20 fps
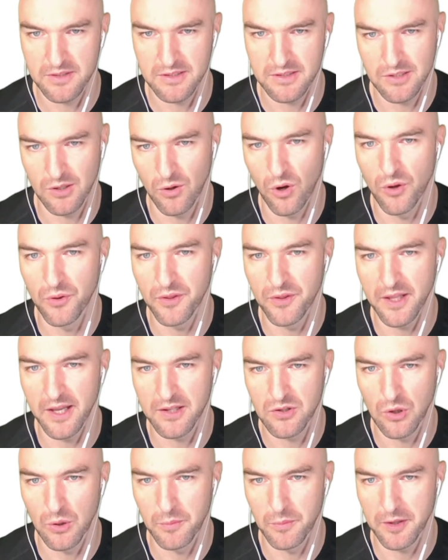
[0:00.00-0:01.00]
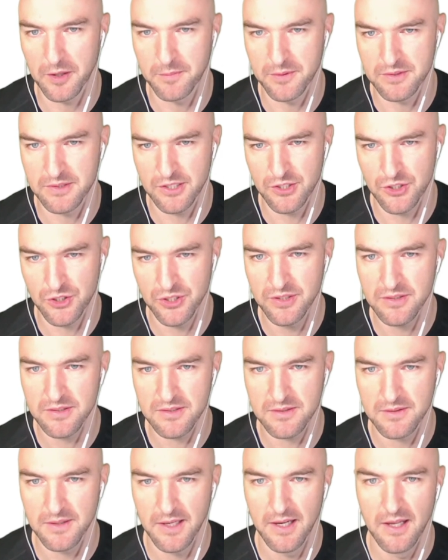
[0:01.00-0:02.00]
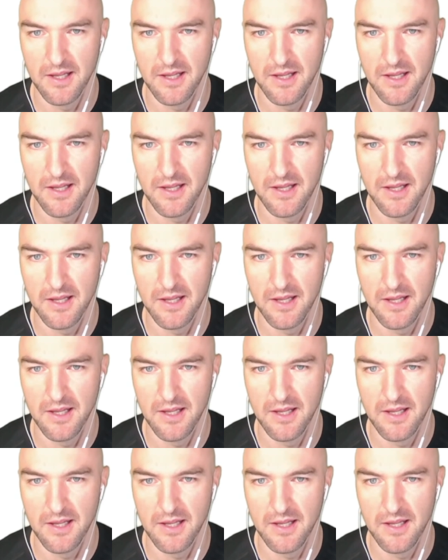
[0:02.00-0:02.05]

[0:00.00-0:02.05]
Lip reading: so on the atomic positions.